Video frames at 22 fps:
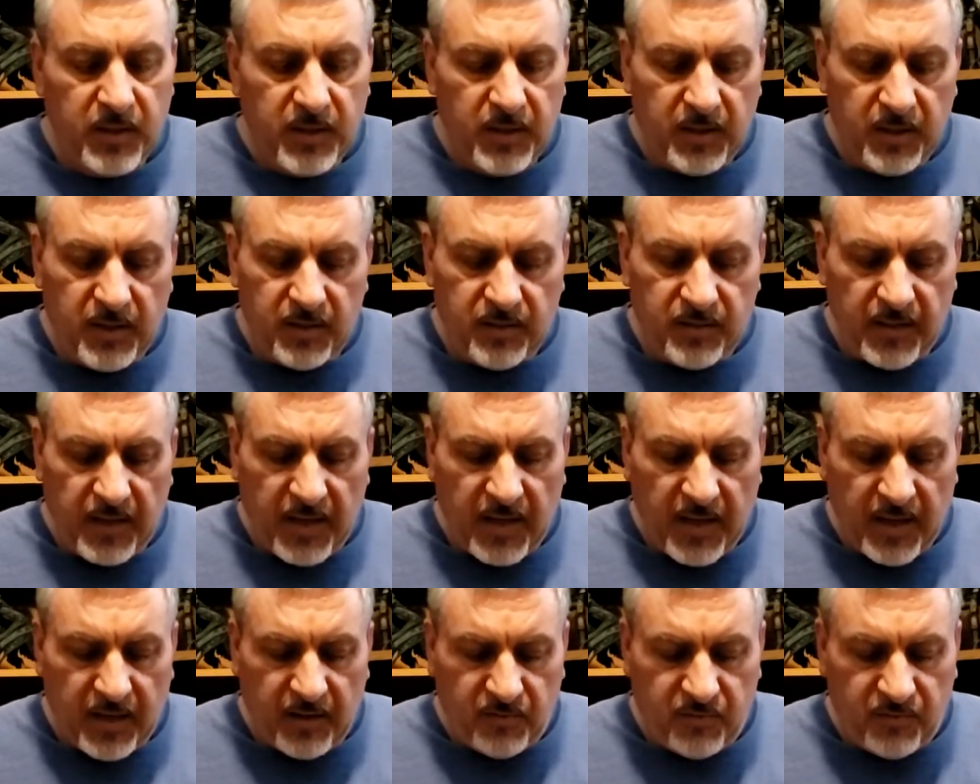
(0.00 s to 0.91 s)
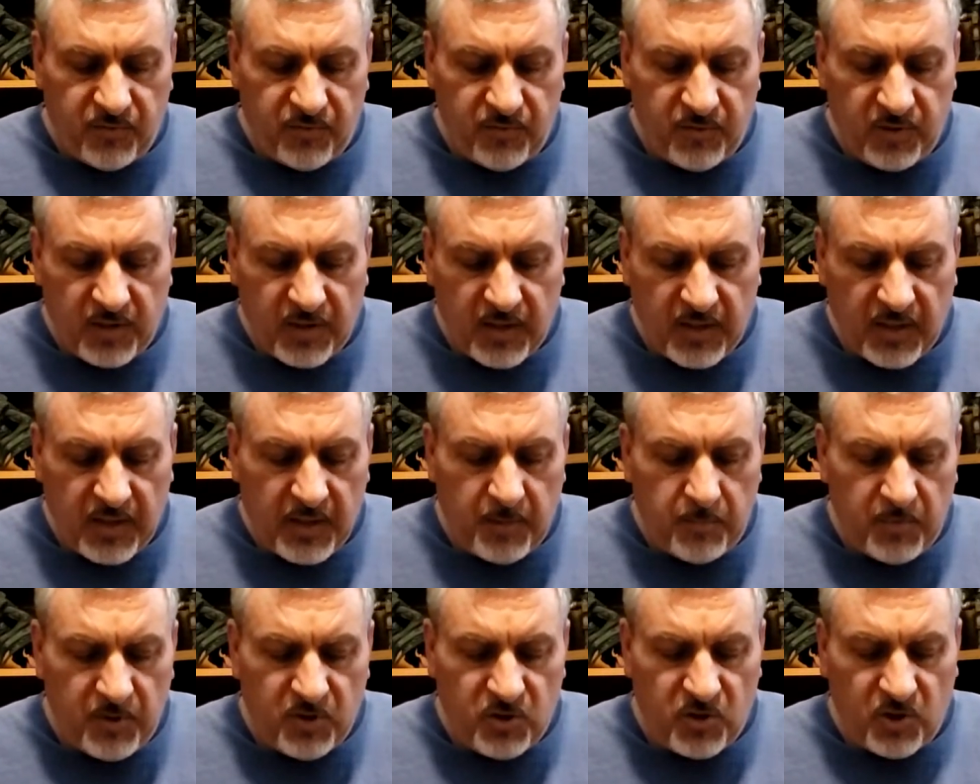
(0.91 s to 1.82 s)
is they have an
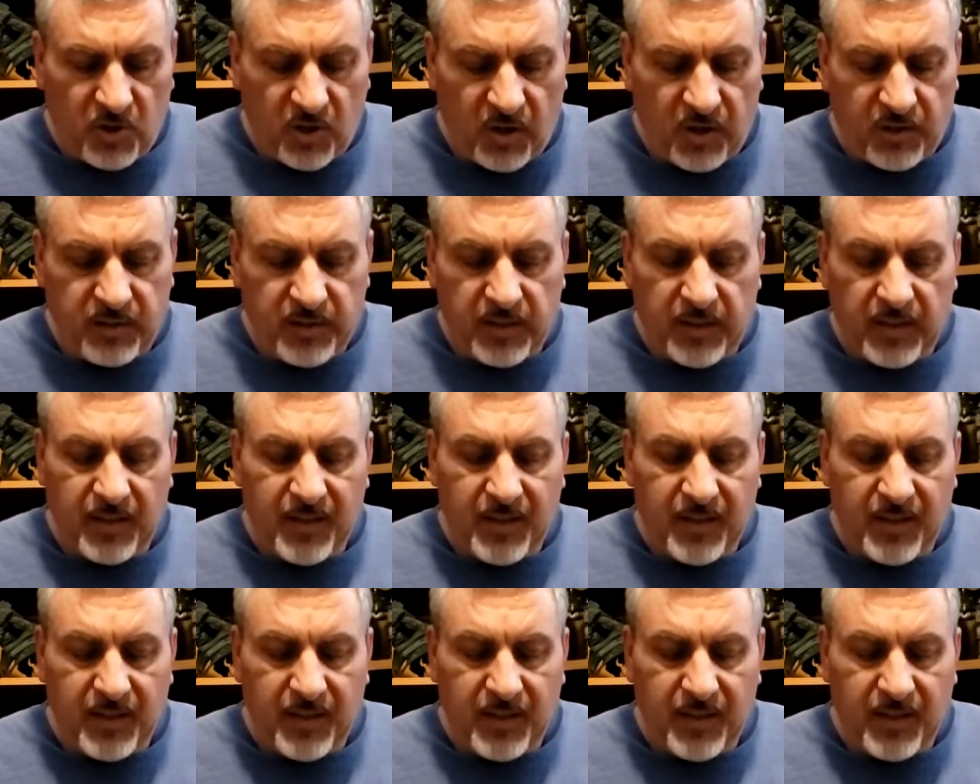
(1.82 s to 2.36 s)
image on the